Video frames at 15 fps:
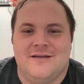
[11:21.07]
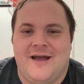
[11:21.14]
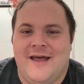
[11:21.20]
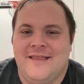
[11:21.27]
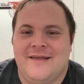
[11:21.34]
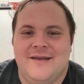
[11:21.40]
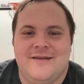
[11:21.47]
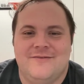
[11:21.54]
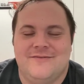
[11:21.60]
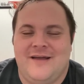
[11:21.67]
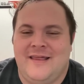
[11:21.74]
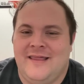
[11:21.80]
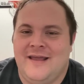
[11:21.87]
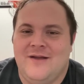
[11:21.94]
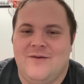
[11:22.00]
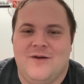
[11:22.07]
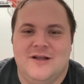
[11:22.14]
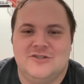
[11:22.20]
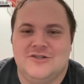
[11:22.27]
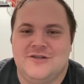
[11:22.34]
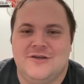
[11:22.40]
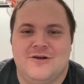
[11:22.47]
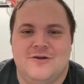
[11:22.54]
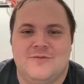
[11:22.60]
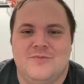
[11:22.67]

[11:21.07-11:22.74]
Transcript: I like watching young